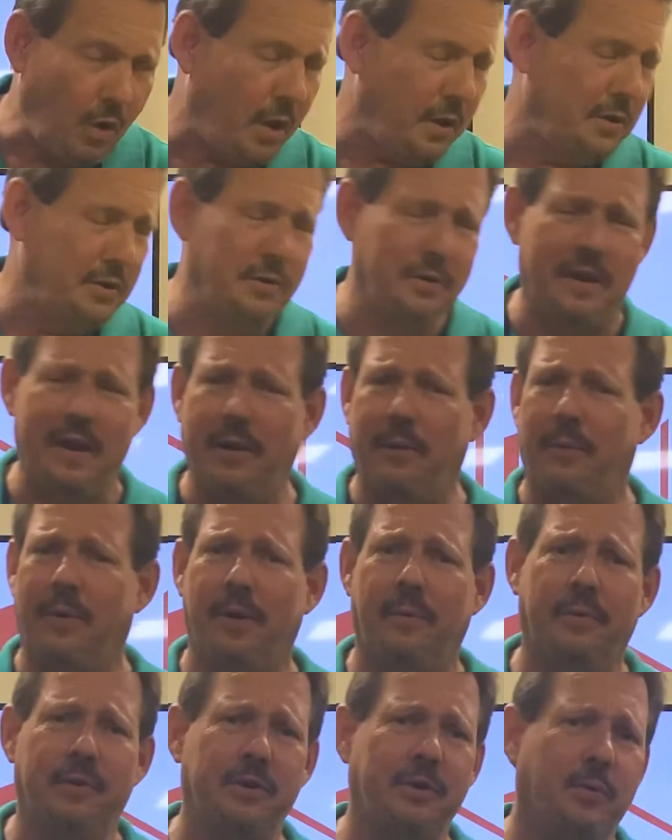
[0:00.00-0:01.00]
you get
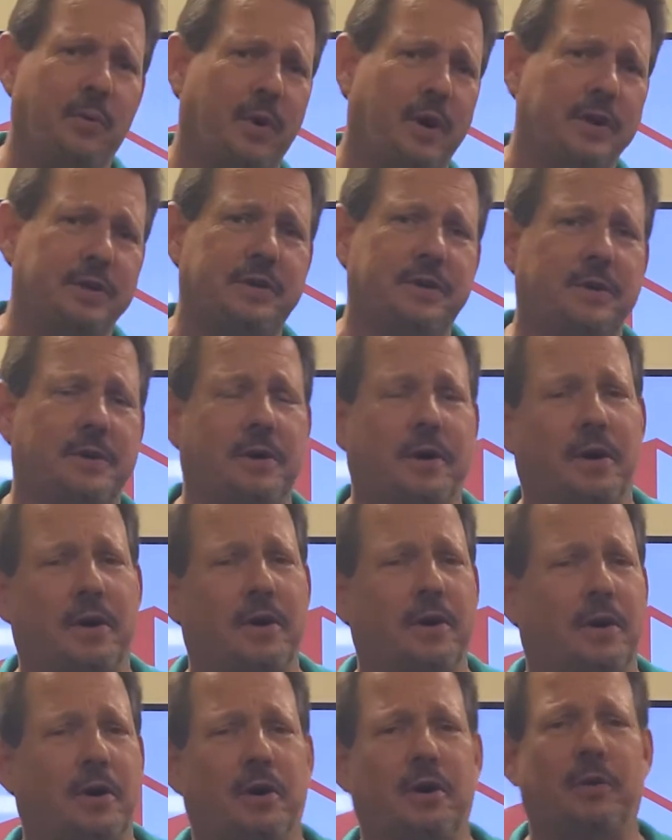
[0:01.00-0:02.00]
one when you wash your car,
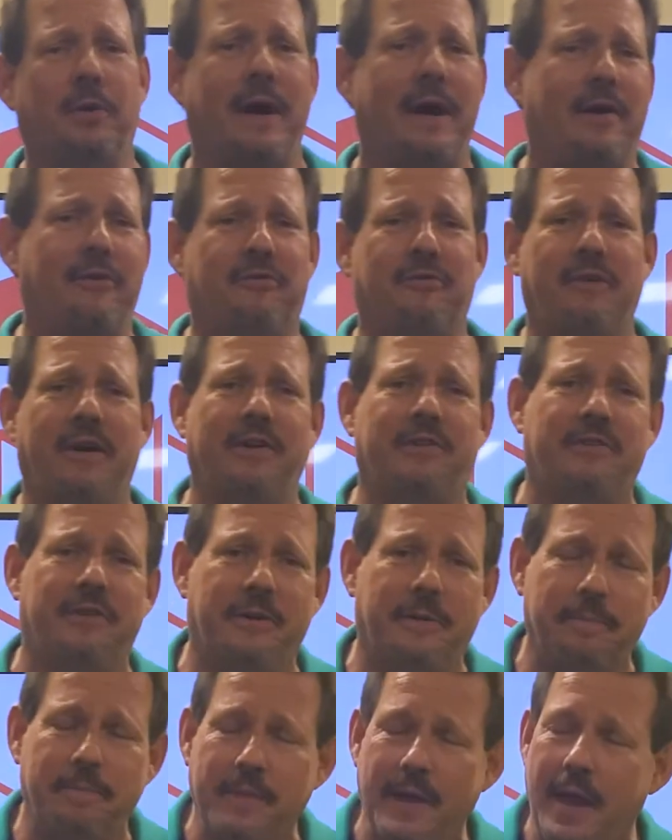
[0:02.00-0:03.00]
auto air
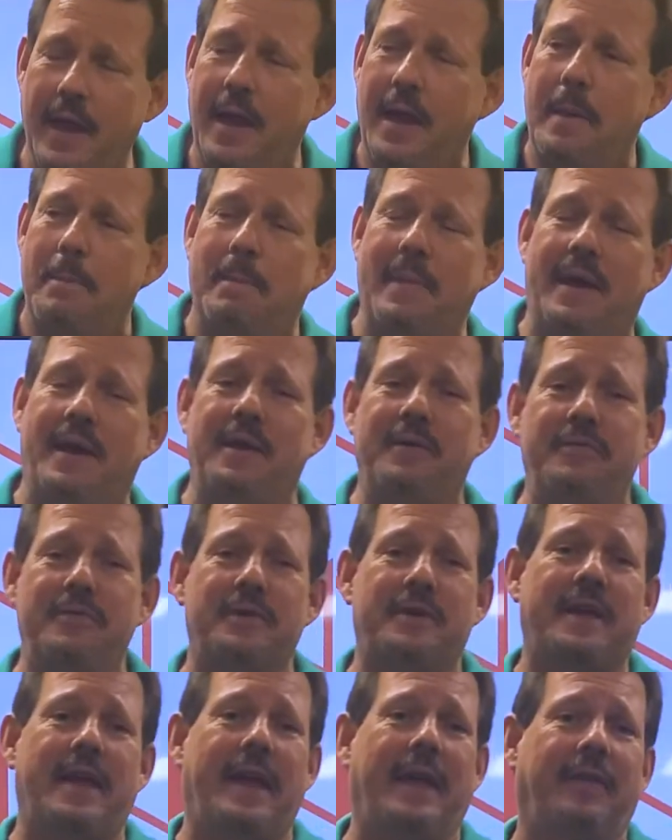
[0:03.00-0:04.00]
freshener, many of your
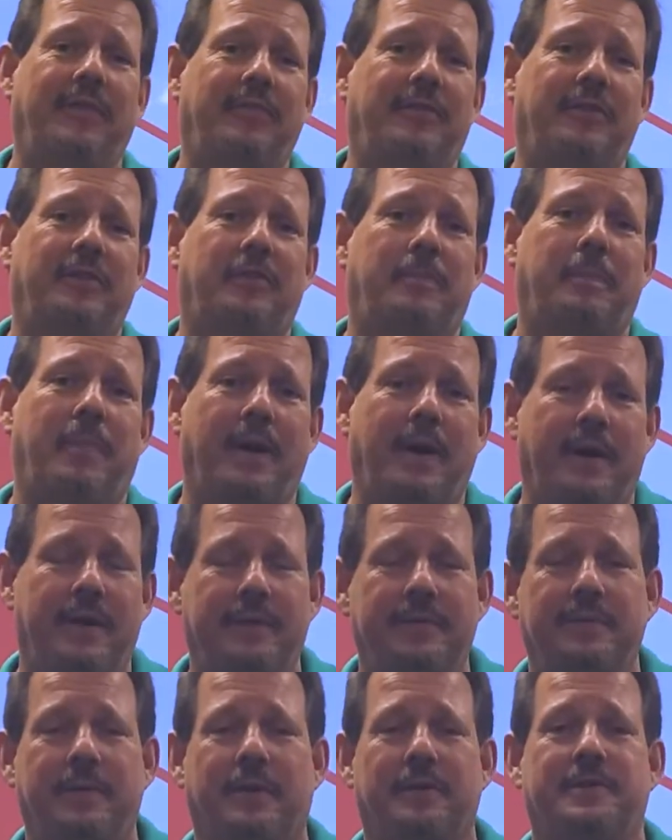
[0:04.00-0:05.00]
cans of spray,
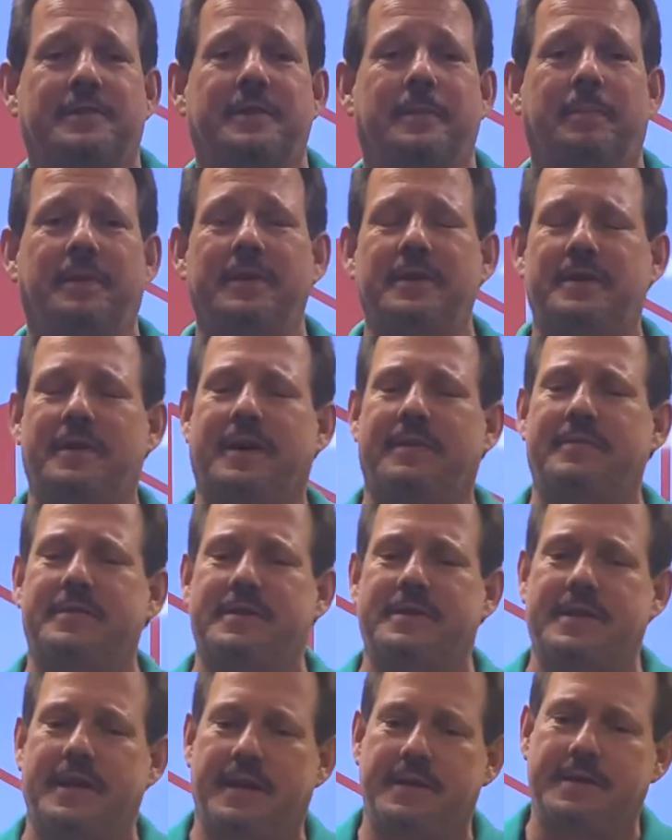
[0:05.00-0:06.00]
or simply cover
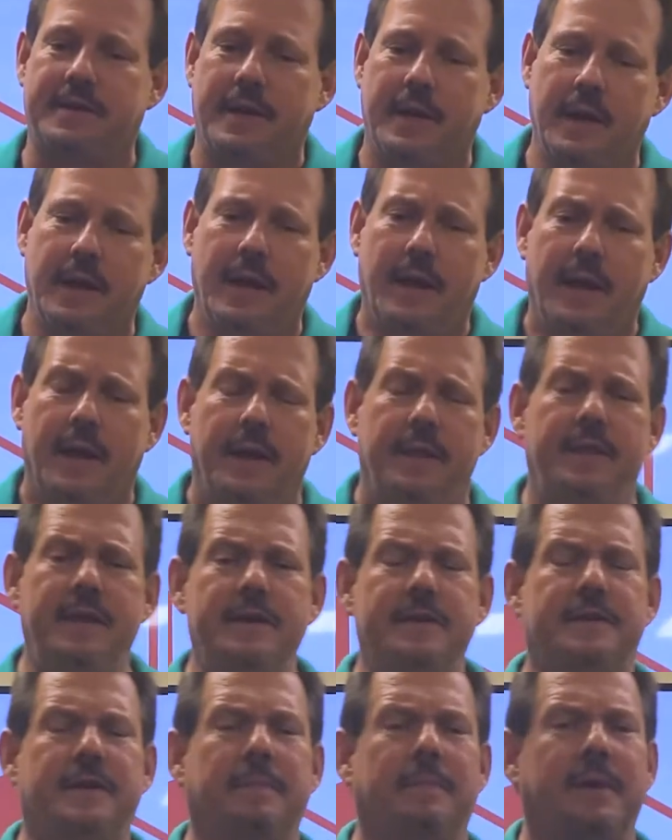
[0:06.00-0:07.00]
scents.
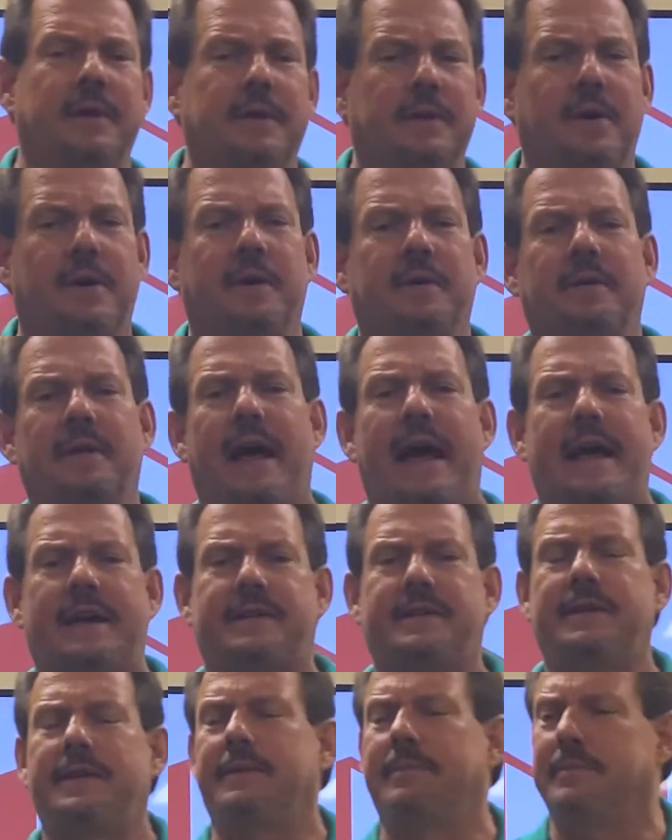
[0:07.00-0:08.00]
These could be long
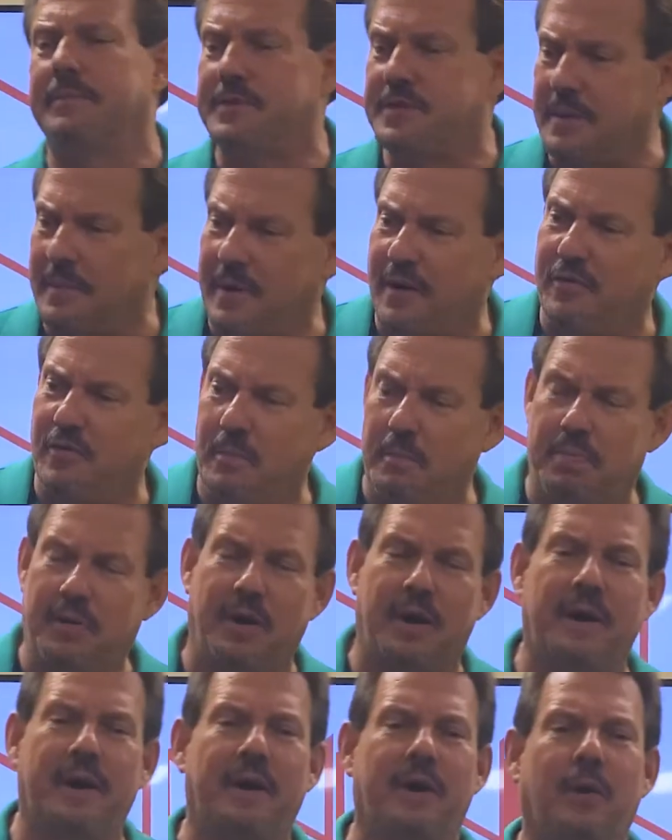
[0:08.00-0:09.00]
lasting. Some of them
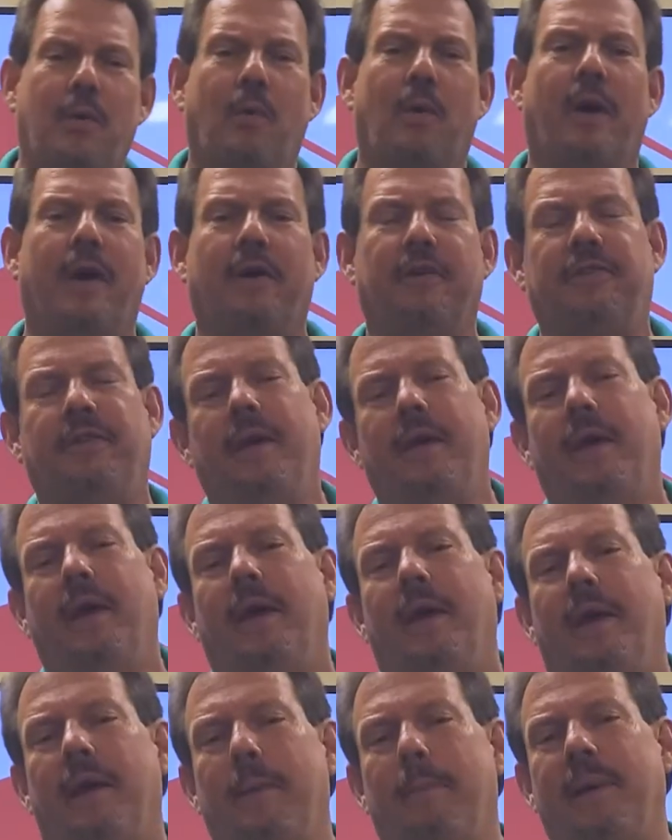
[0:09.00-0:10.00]
plug into walls.
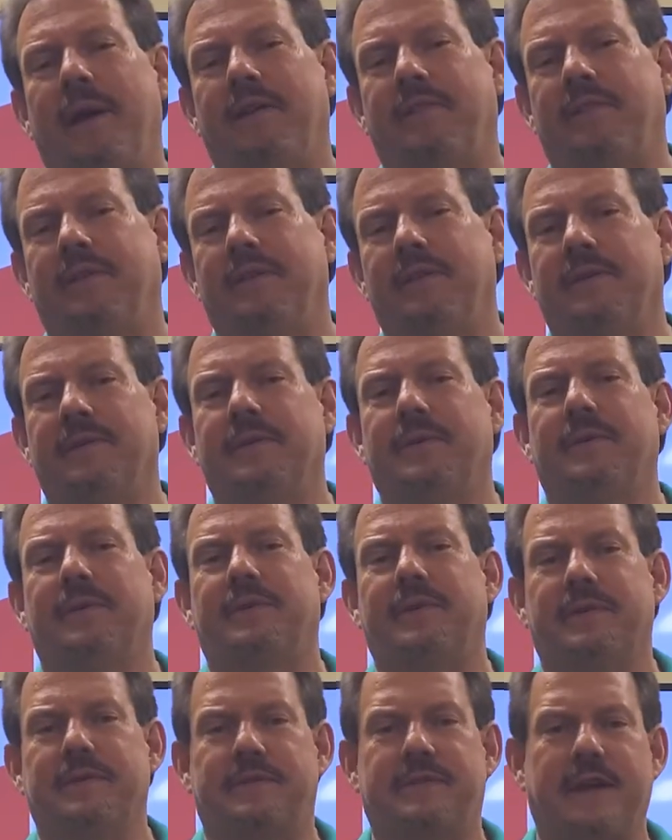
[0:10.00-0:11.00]
The best thing to do with
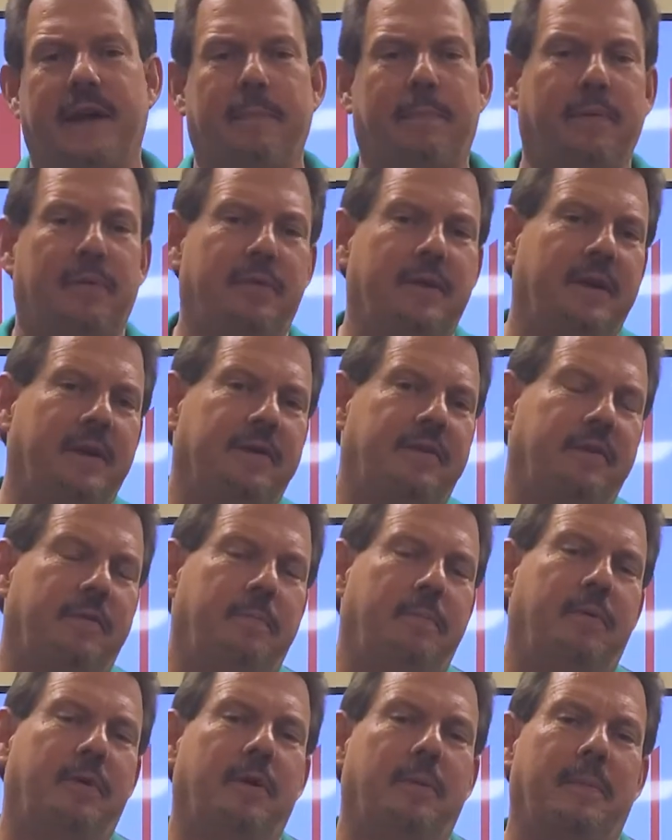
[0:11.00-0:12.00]
those type of things is
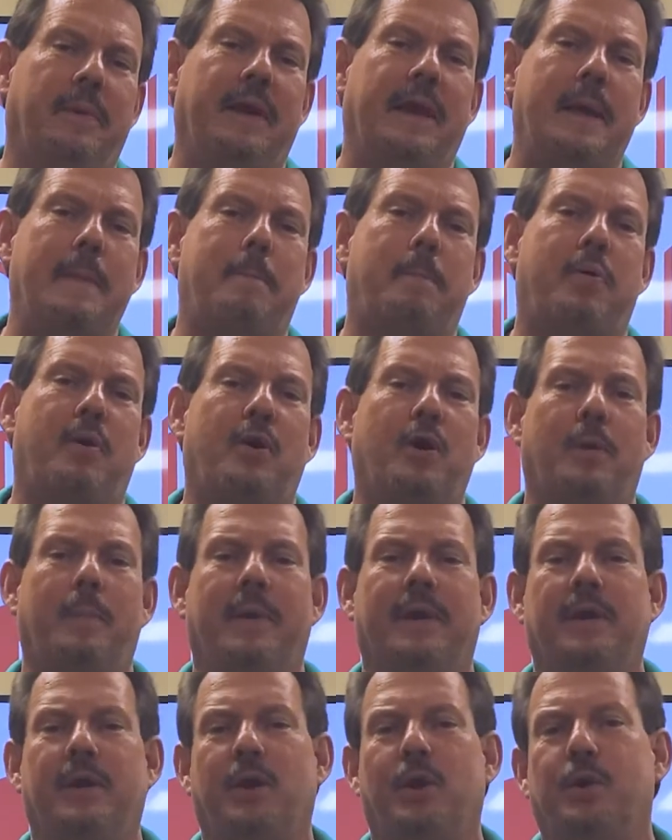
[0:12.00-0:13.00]
put them in a
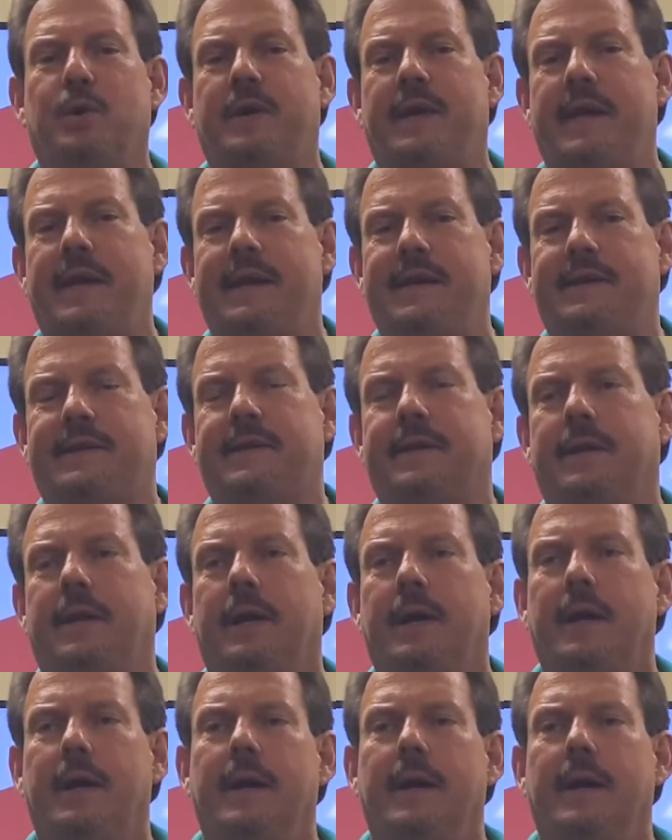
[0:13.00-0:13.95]
permanent location